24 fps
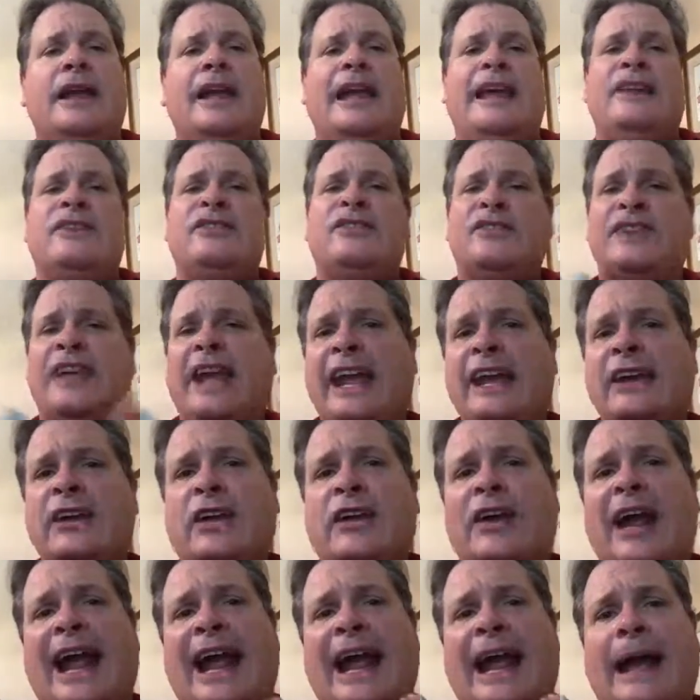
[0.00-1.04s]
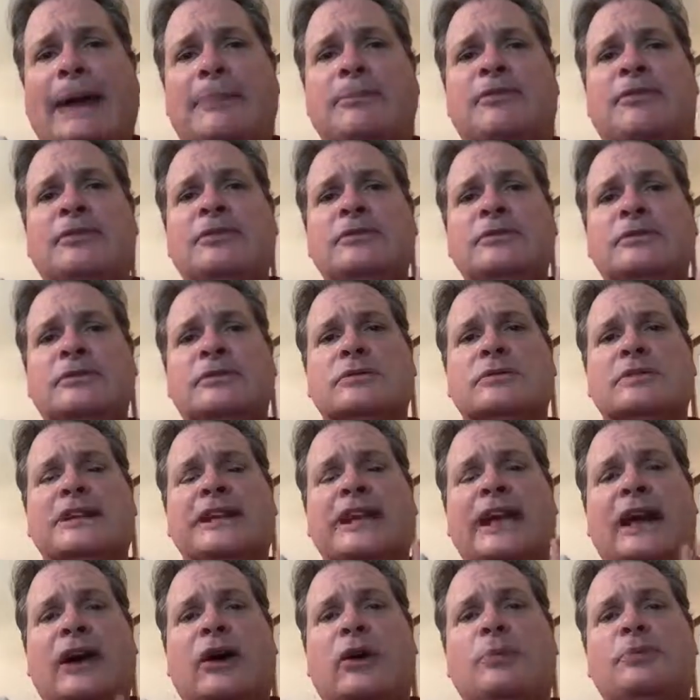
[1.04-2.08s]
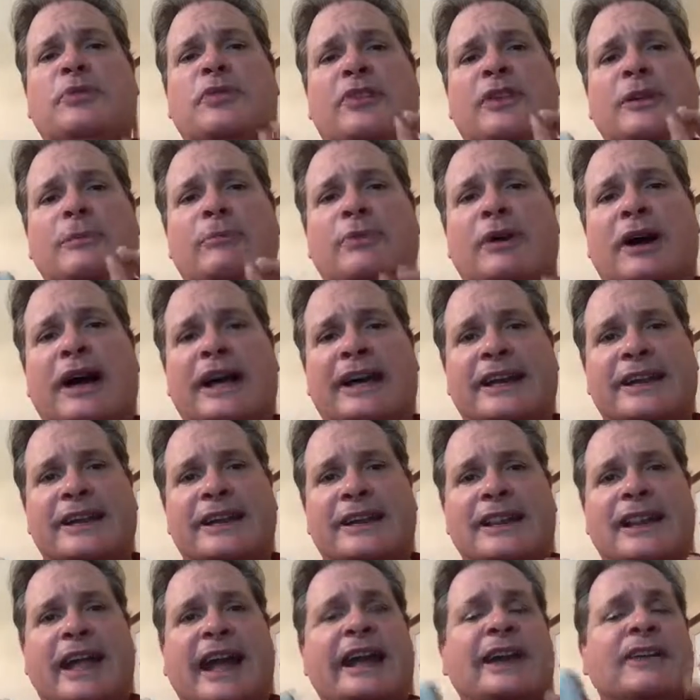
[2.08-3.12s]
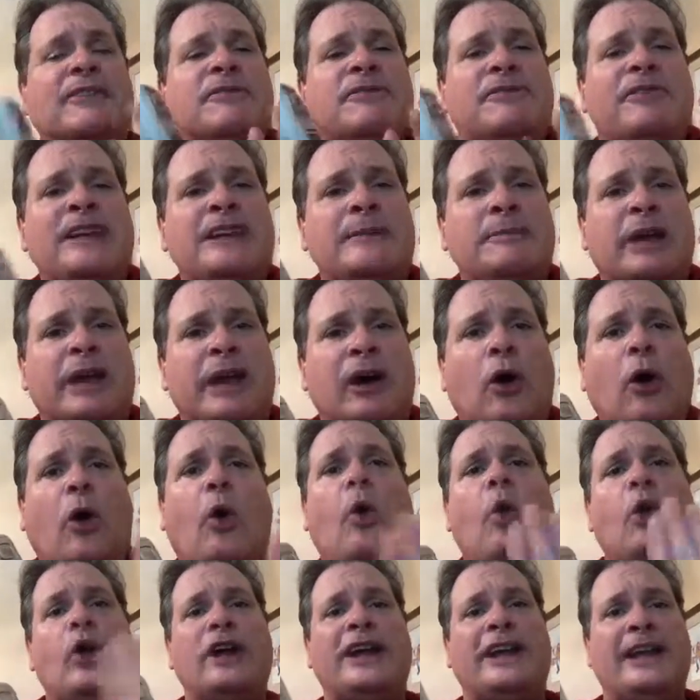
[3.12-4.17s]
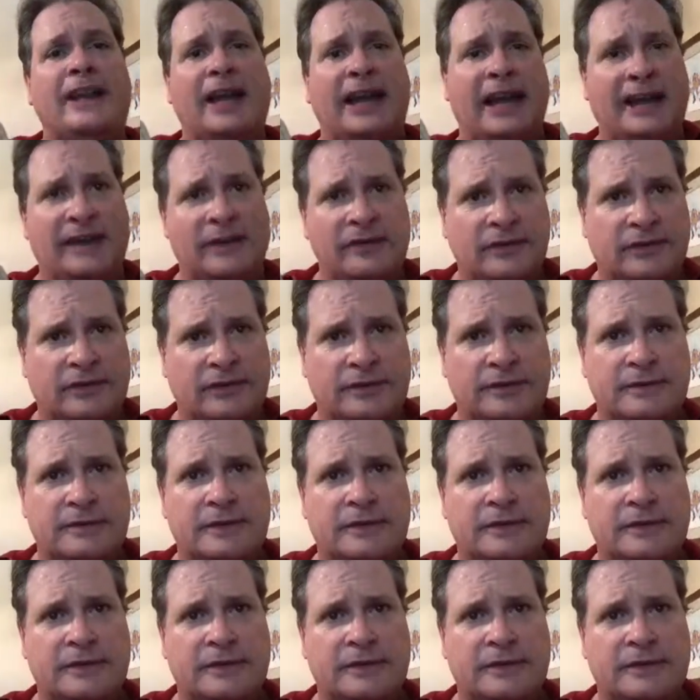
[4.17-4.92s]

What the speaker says: And a scanar absolutely helps the body, like a female, organize.